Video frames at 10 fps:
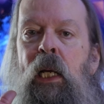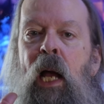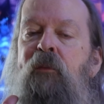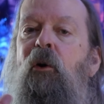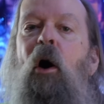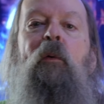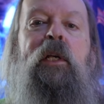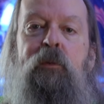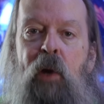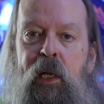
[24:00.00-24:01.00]
I've
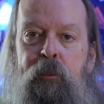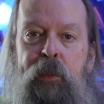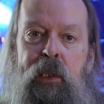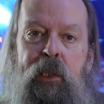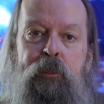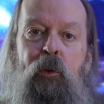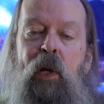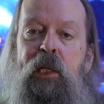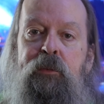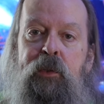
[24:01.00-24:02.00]
always recommended
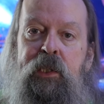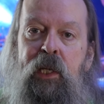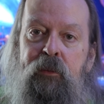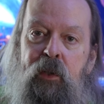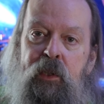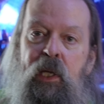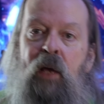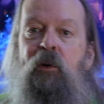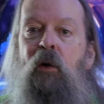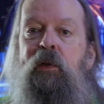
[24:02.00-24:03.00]
Marantz receivers.
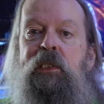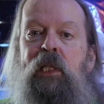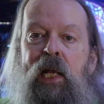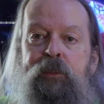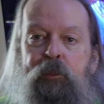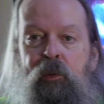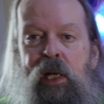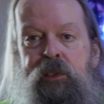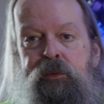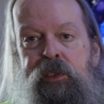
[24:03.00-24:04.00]
I've always liked
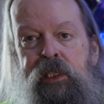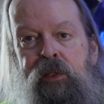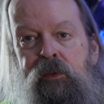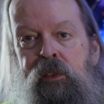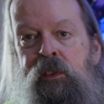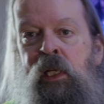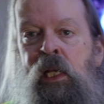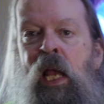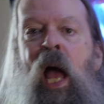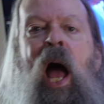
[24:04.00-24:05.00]
Marantz receivers.
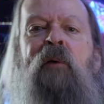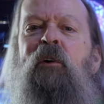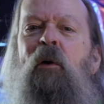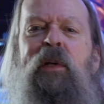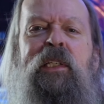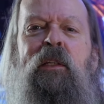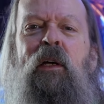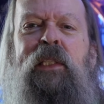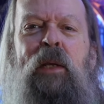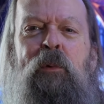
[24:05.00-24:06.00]
I've always
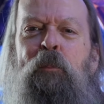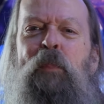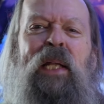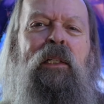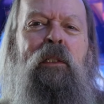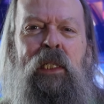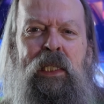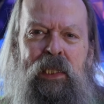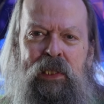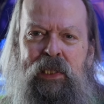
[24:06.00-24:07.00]
thought they were better
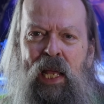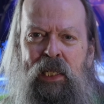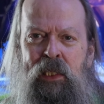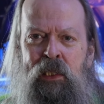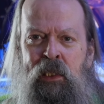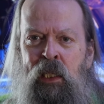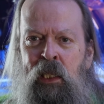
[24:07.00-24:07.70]
looking than Denon.